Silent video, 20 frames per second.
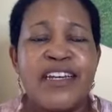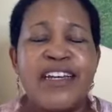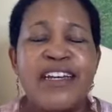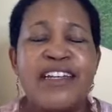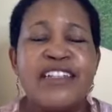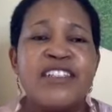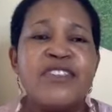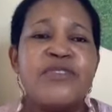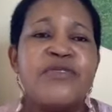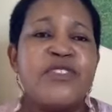
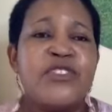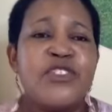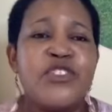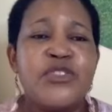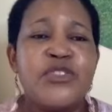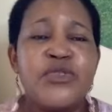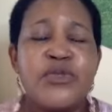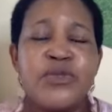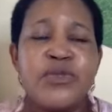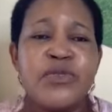And if you
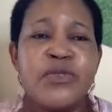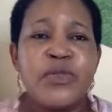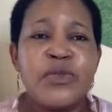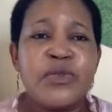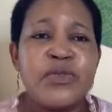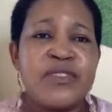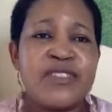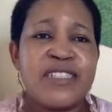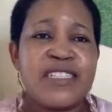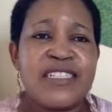do
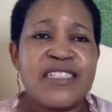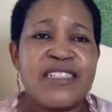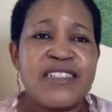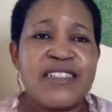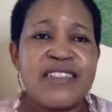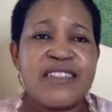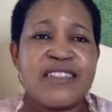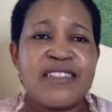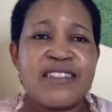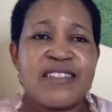those
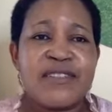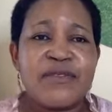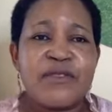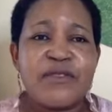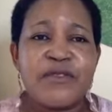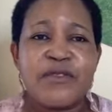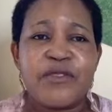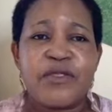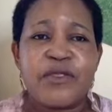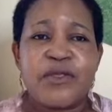things
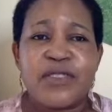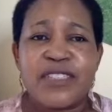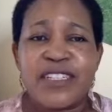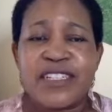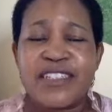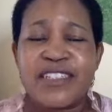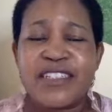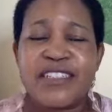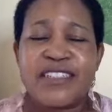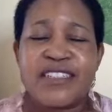for
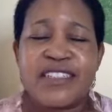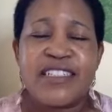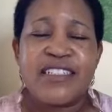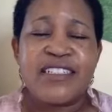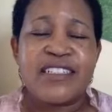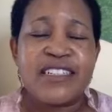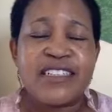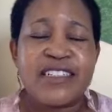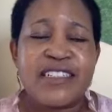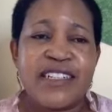that,
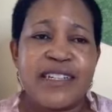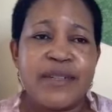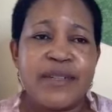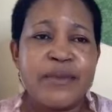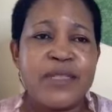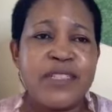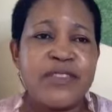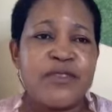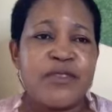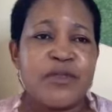create that
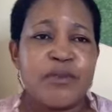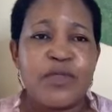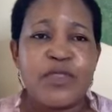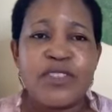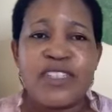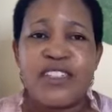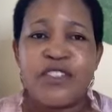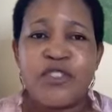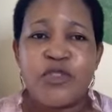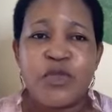habit for
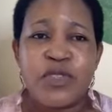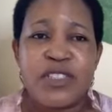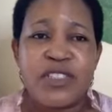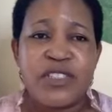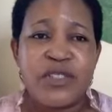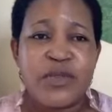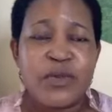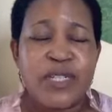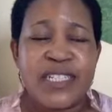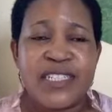more than
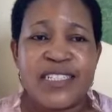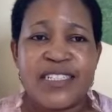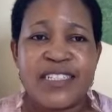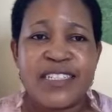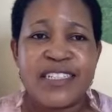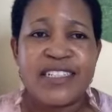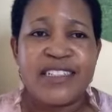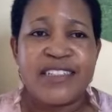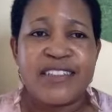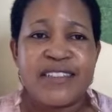21
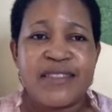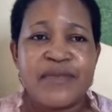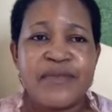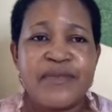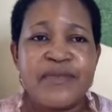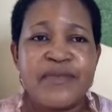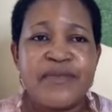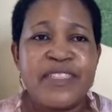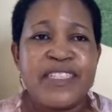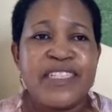days,
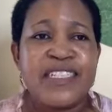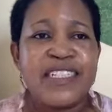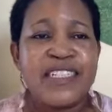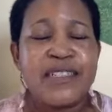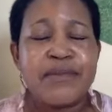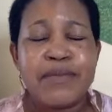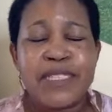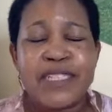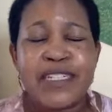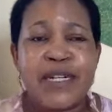
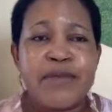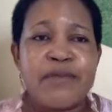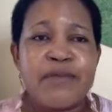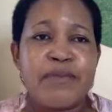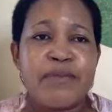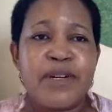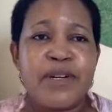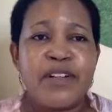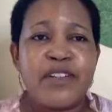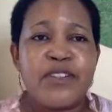it
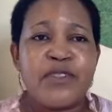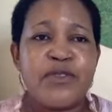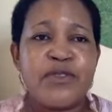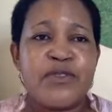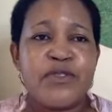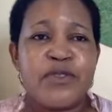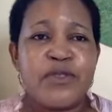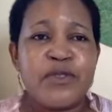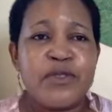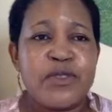becomes part of
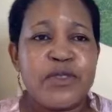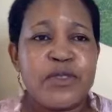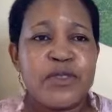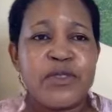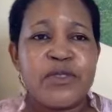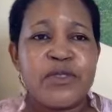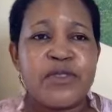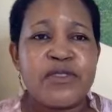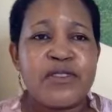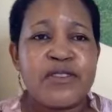you,
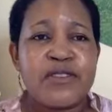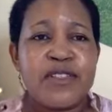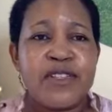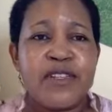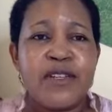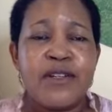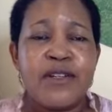because